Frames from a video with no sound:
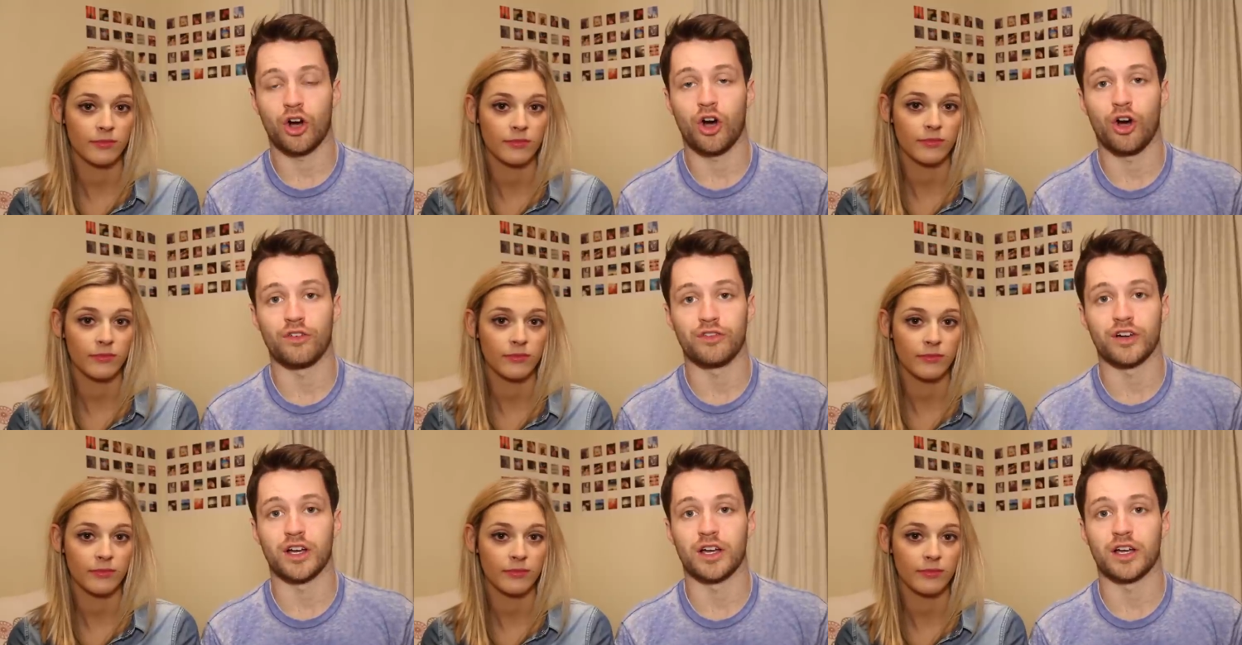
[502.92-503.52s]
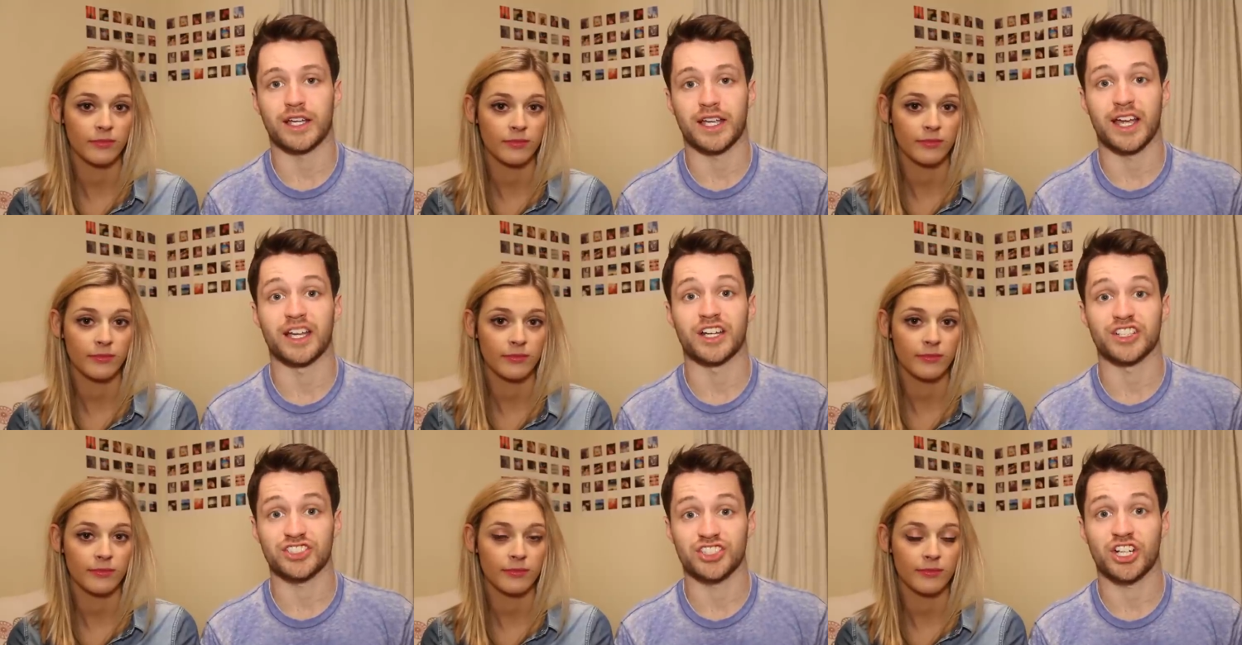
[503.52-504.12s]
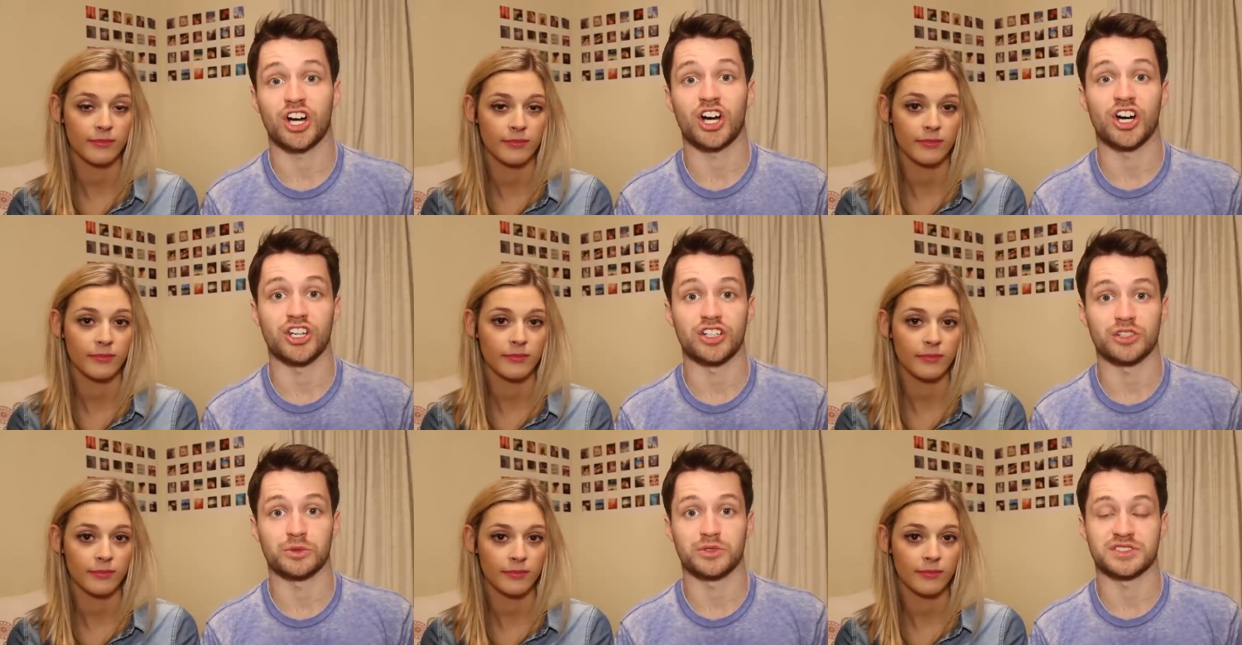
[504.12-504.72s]
Speaker 1: of uh, Genghis
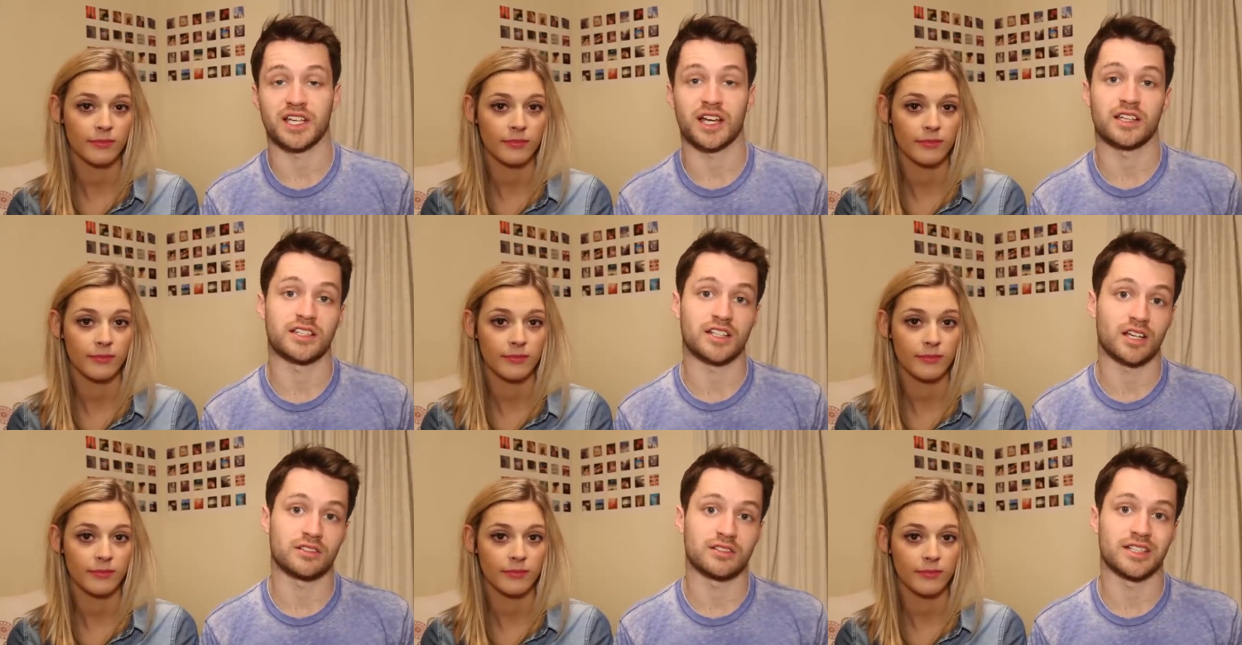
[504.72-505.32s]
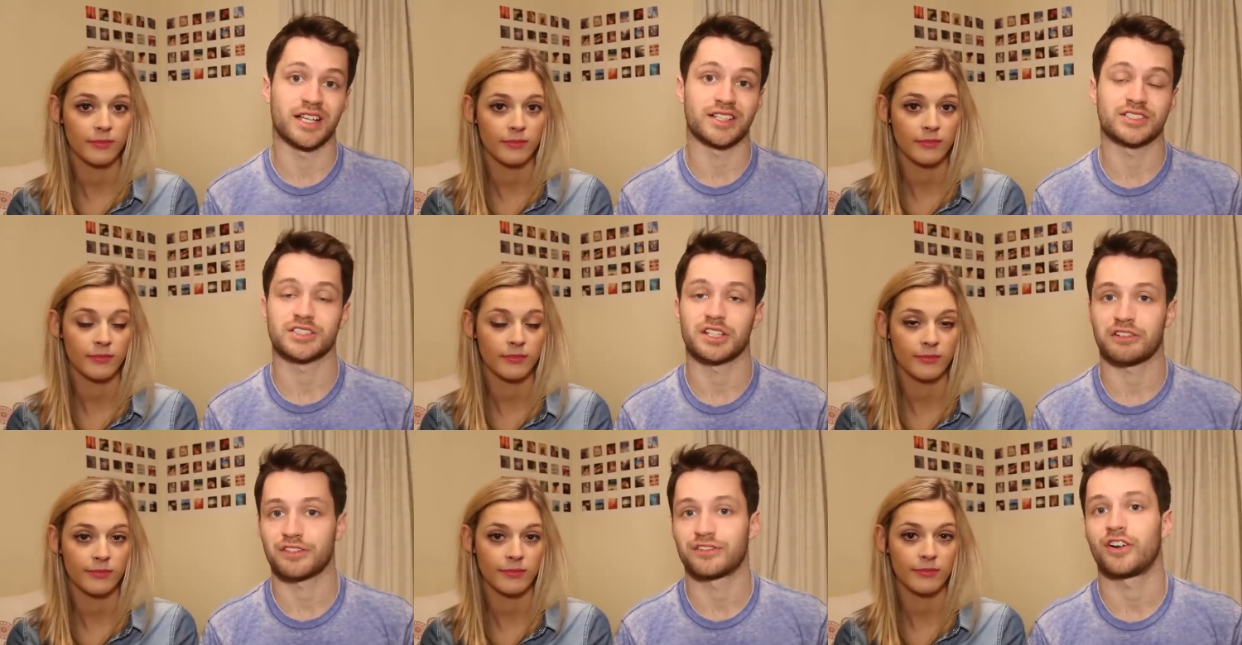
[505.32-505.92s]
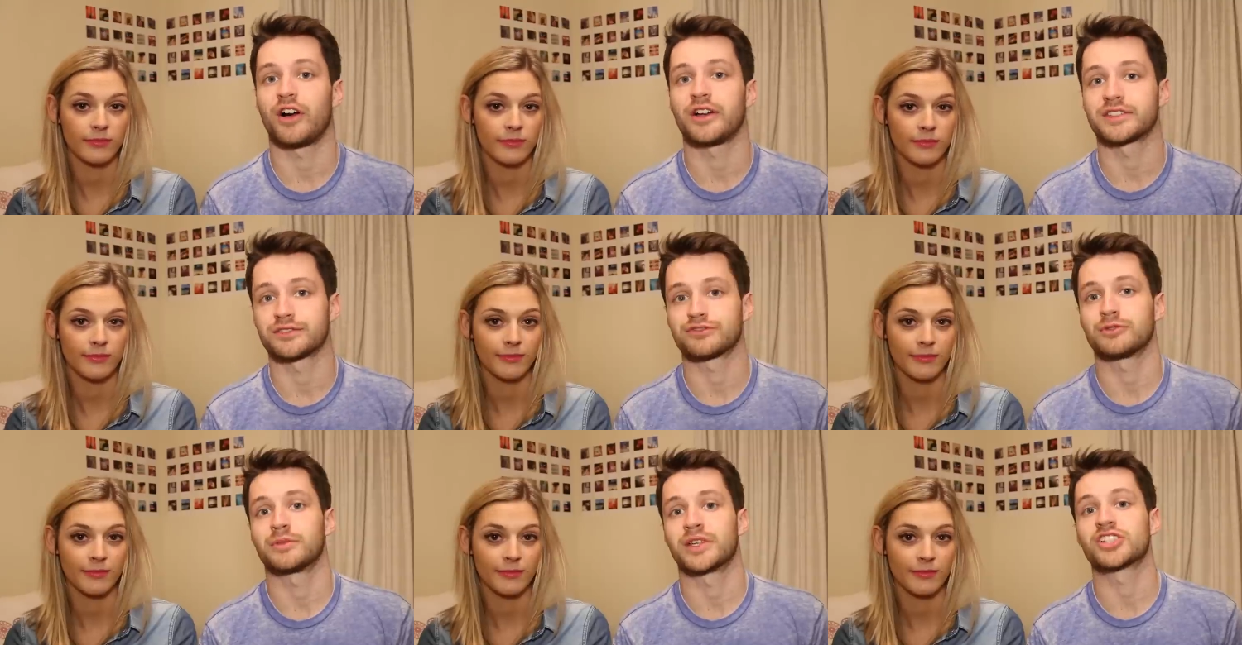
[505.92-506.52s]
Khan, who is that you know legendary fighter
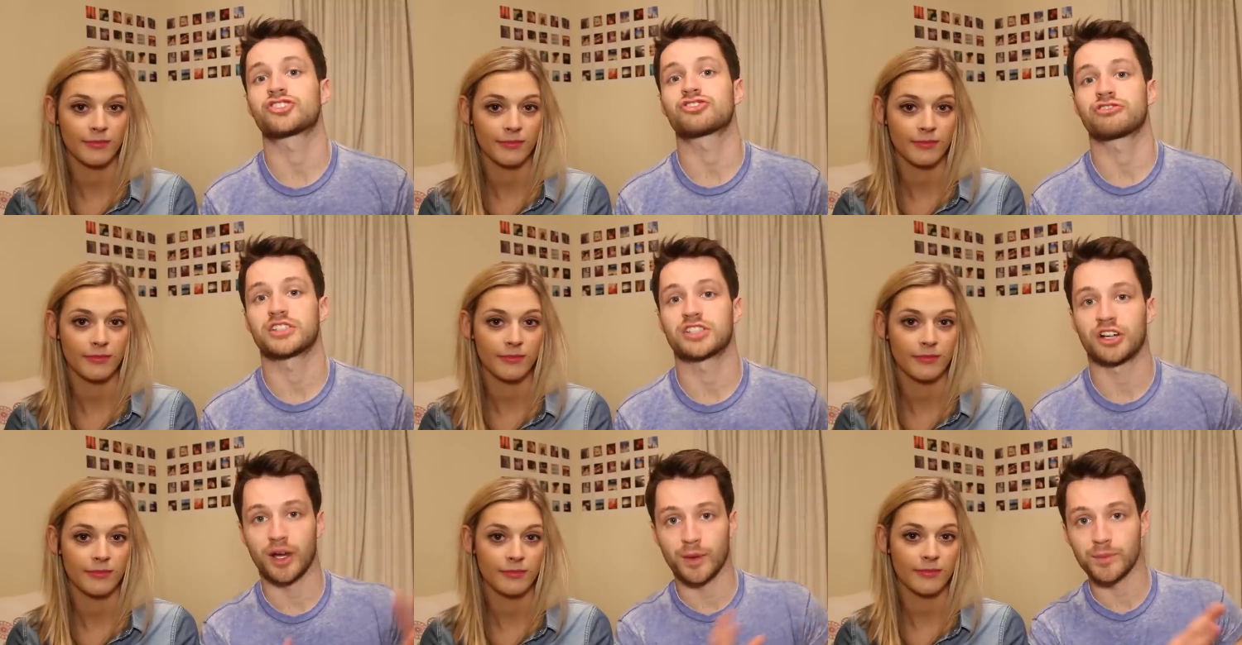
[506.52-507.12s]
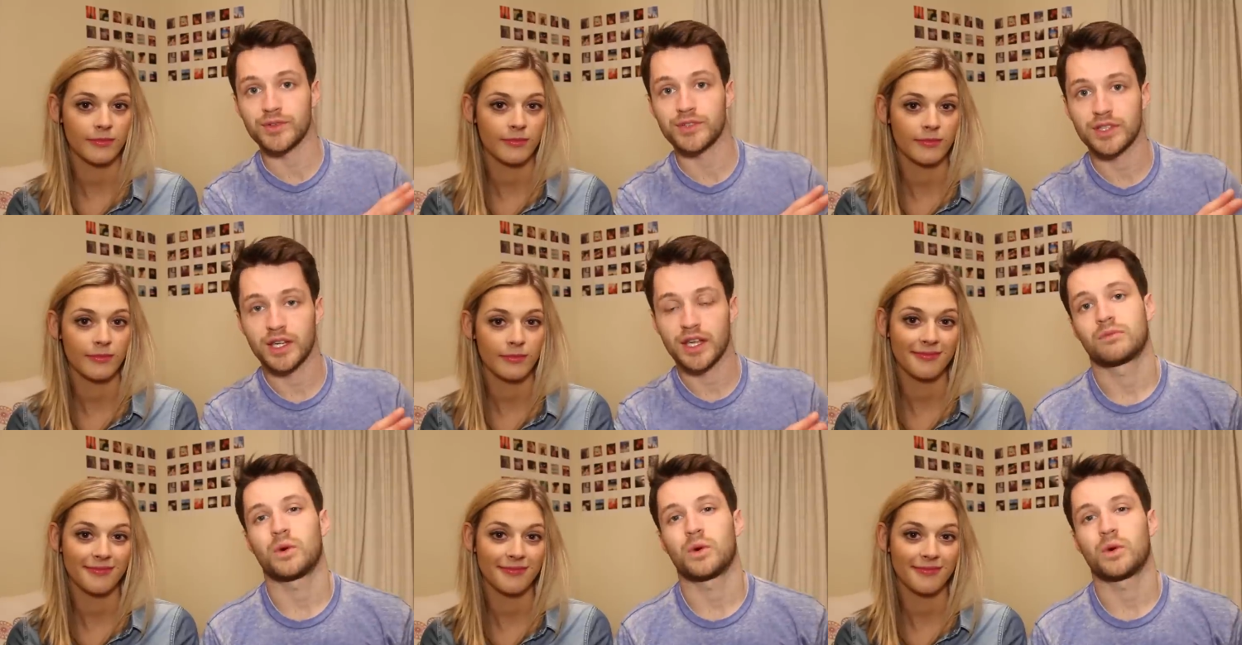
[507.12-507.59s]
from history times.